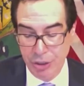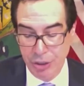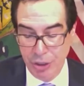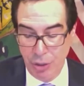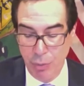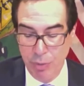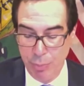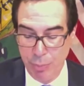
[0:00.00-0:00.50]

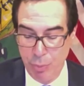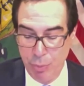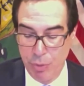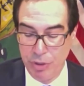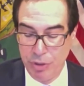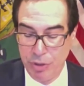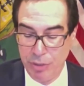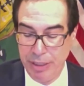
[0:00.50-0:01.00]
important
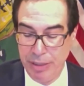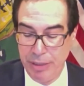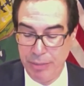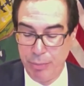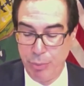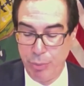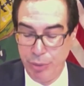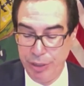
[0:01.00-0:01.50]
to begin
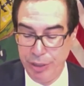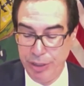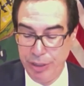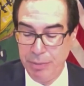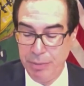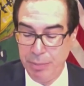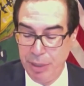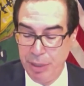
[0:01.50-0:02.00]
bringing
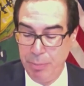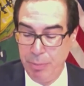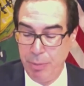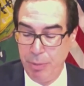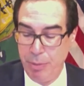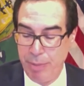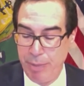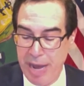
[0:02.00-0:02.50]
people
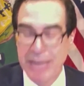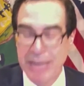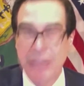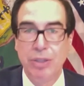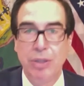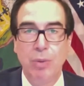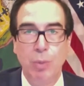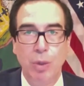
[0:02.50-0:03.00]
back to
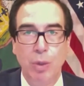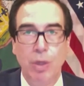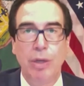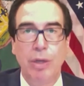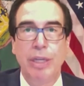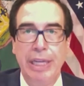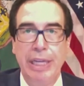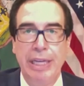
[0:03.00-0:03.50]
work
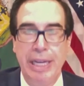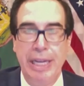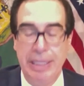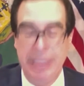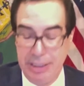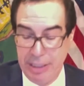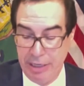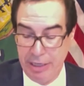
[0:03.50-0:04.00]
in a
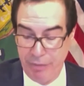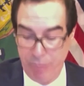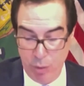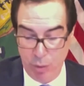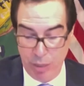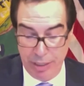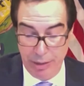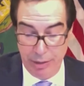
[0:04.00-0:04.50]
safe
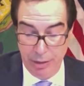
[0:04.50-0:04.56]
way.